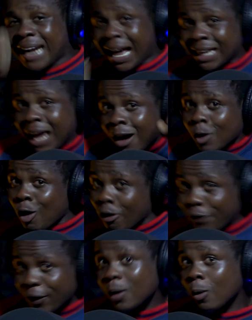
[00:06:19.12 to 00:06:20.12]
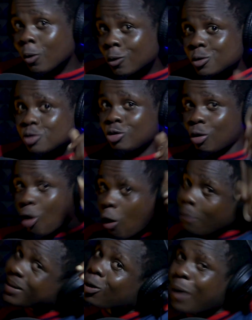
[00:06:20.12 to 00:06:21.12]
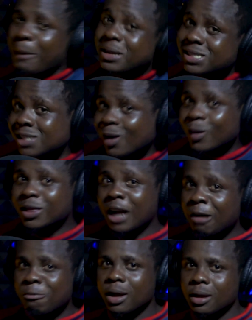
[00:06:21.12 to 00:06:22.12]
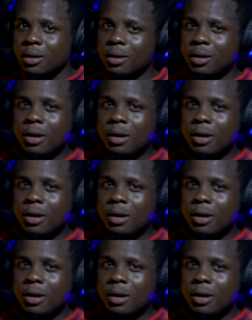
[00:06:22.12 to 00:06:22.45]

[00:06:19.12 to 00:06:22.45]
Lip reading: Now, girl, no feeling. No, so no. Why be share what time, Ben?